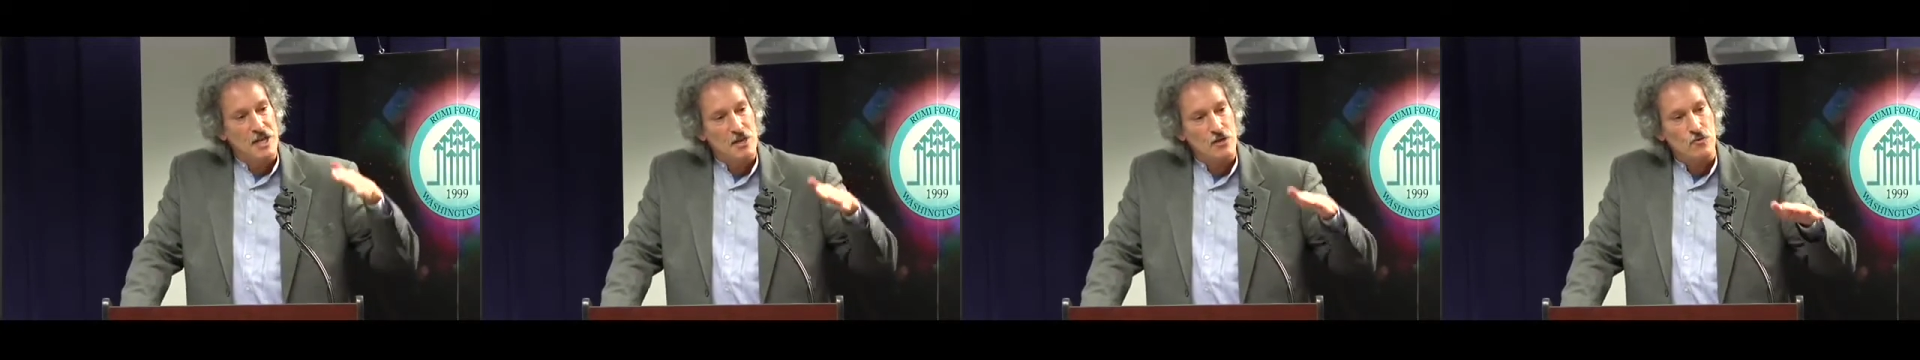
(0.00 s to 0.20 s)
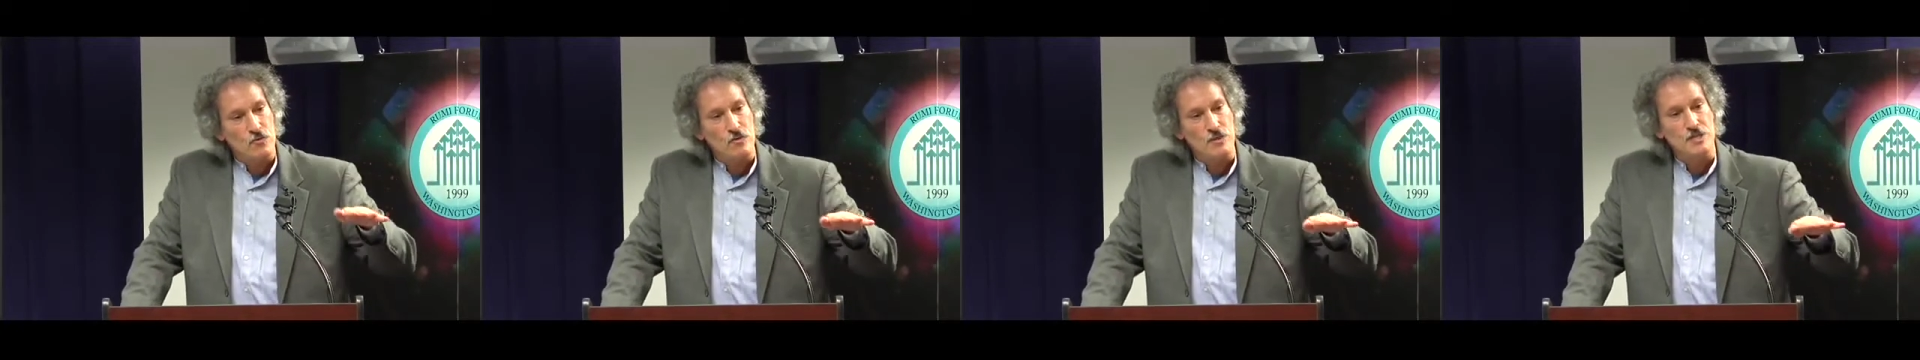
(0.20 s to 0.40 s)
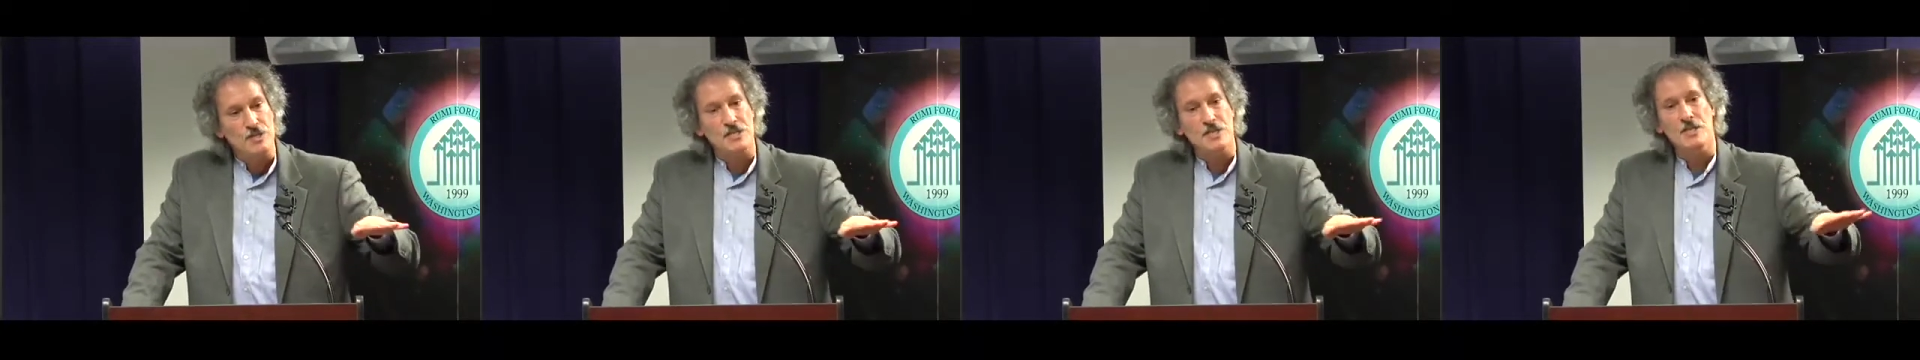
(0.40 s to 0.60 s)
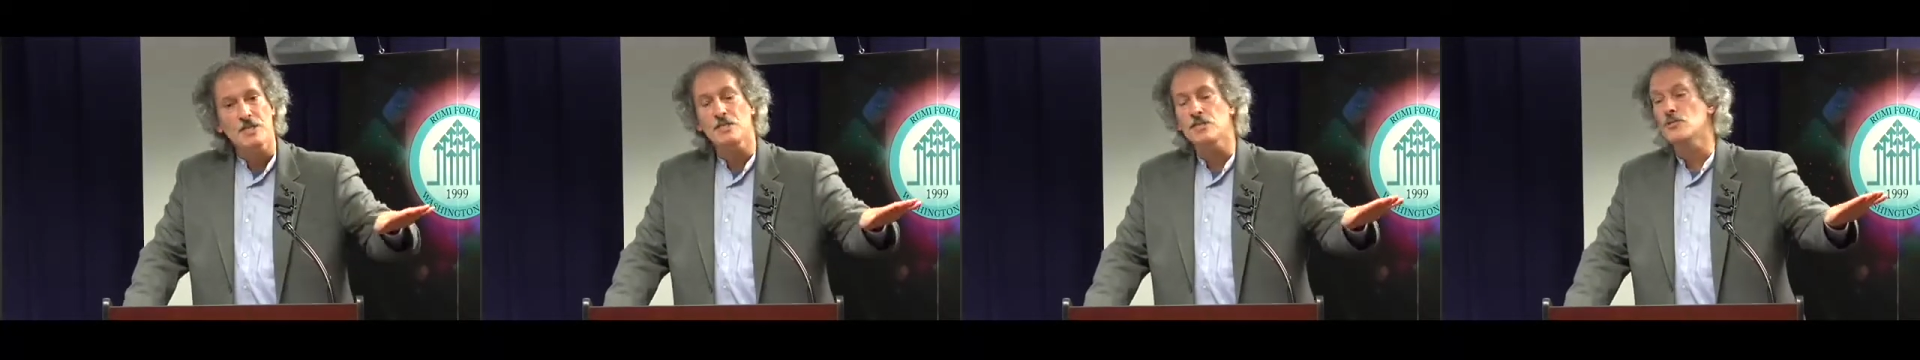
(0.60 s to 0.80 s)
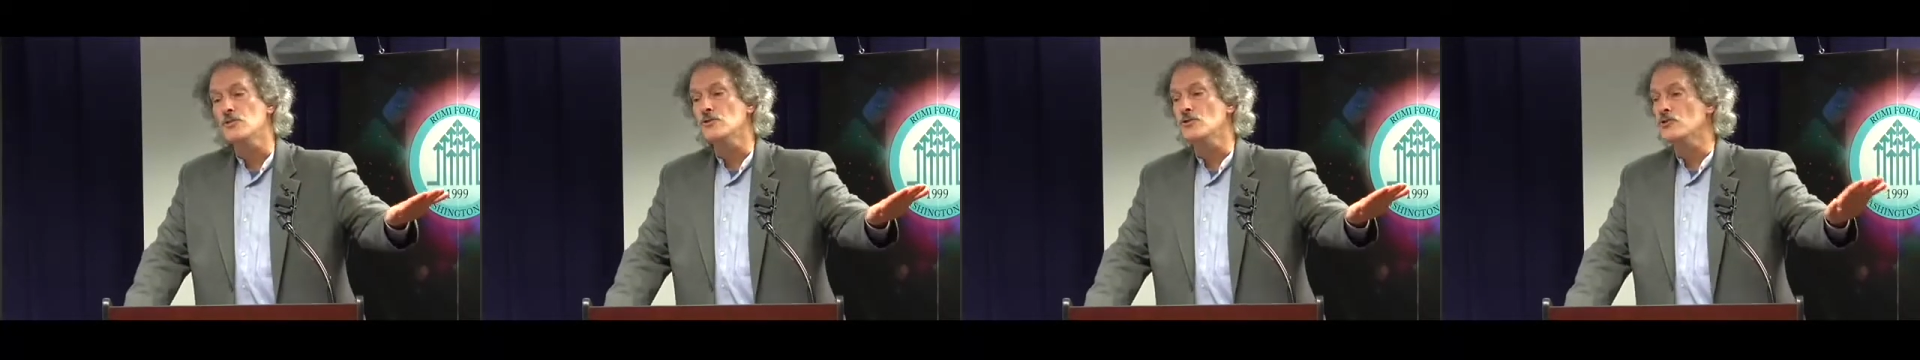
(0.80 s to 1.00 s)
entrance
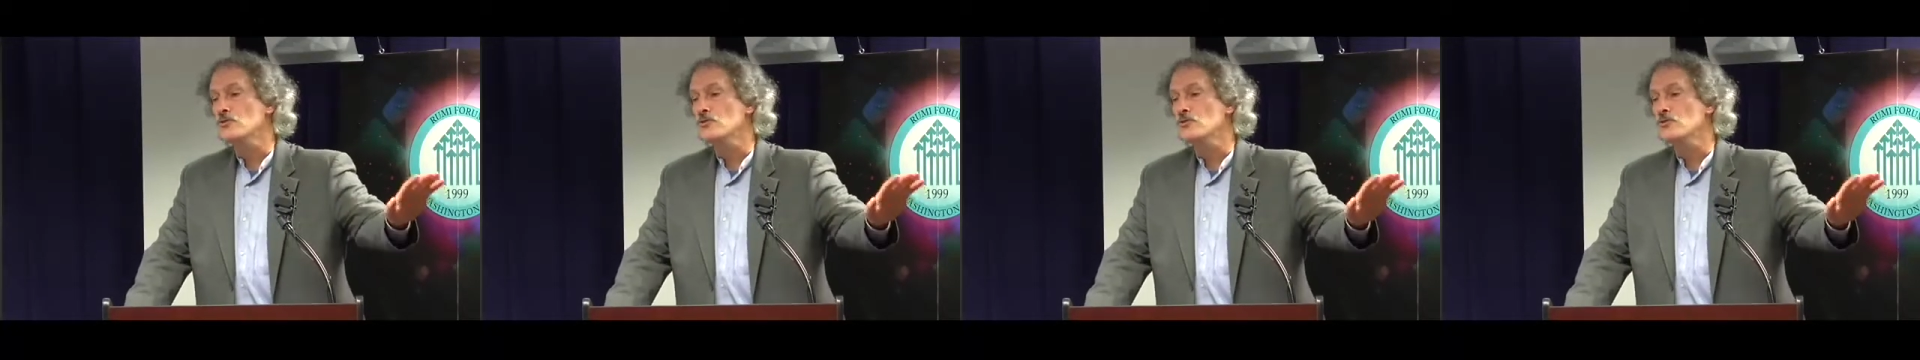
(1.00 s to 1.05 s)
into